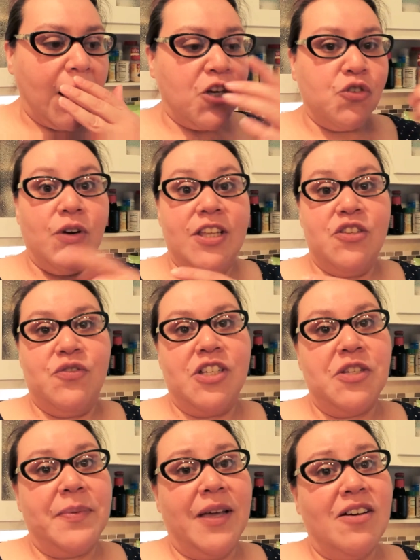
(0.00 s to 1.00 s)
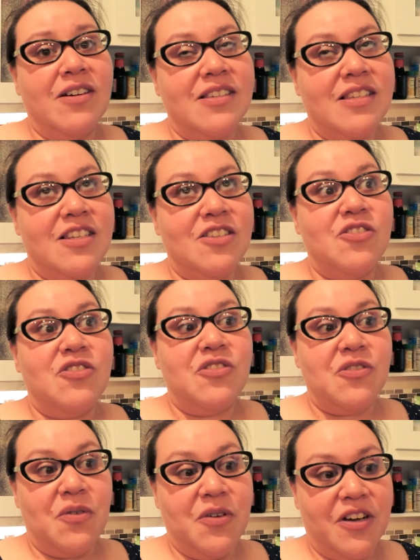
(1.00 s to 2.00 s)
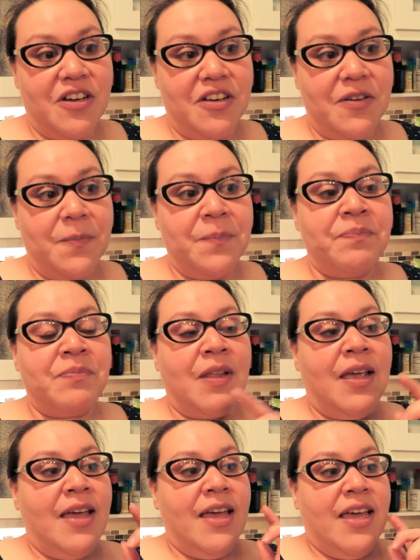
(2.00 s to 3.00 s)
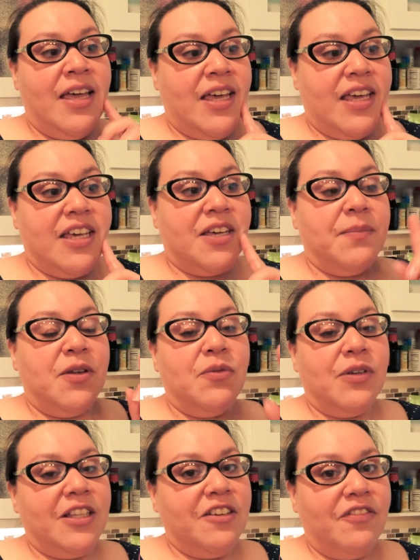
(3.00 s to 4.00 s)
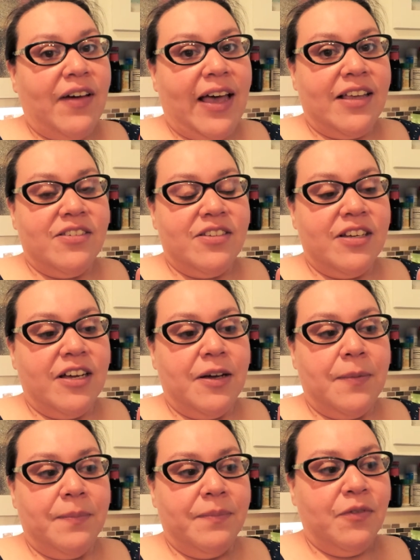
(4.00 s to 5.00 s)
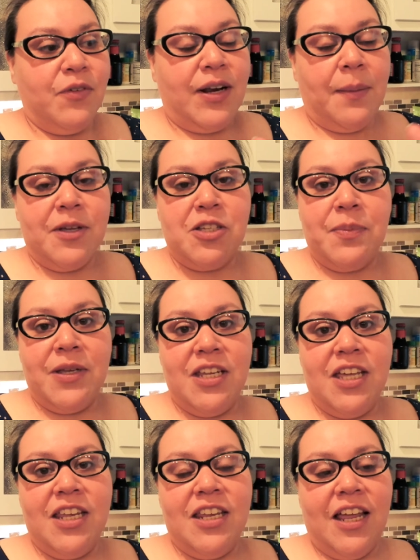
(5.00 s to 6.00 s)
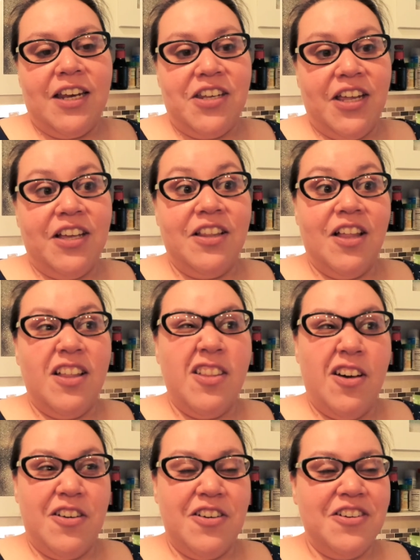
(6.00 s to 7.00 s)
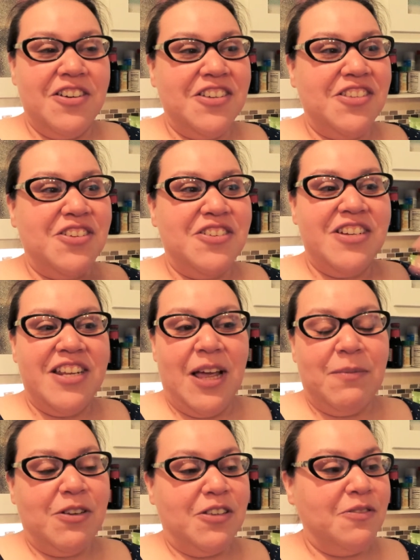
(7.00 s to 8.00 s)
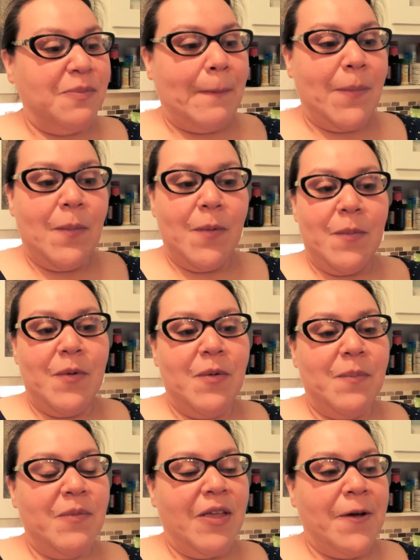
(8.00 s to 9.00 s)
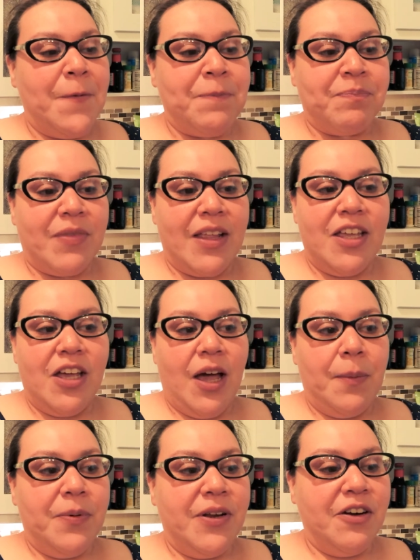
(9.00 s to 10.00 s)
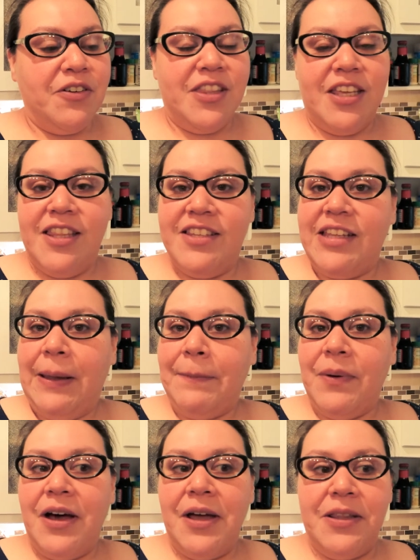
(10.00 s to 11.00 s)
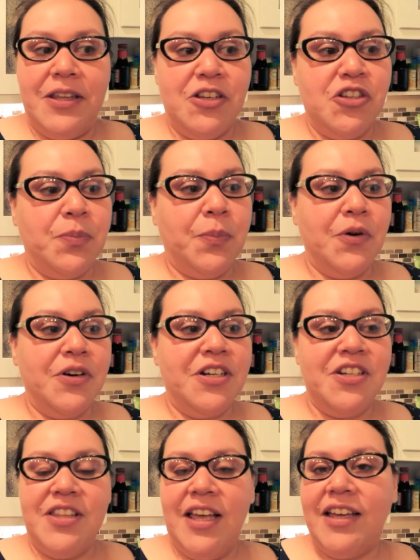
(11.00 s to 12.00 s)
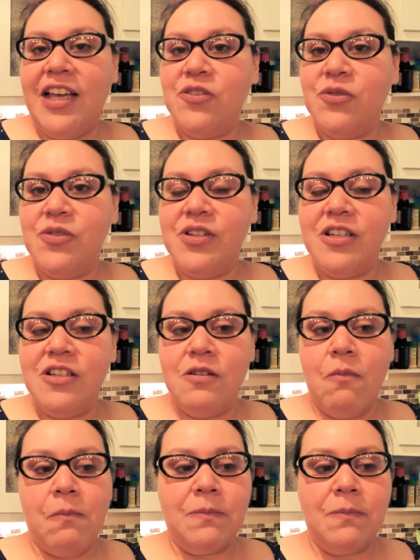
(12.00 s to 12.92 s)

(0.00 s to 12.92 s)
Try this recipe out because it is so good. It can be really fast. When I'm explaining it, I take a lot longer because usually I'm just boom, boom, boom. I put everything in the same pot and then just pour it into that casserole dish.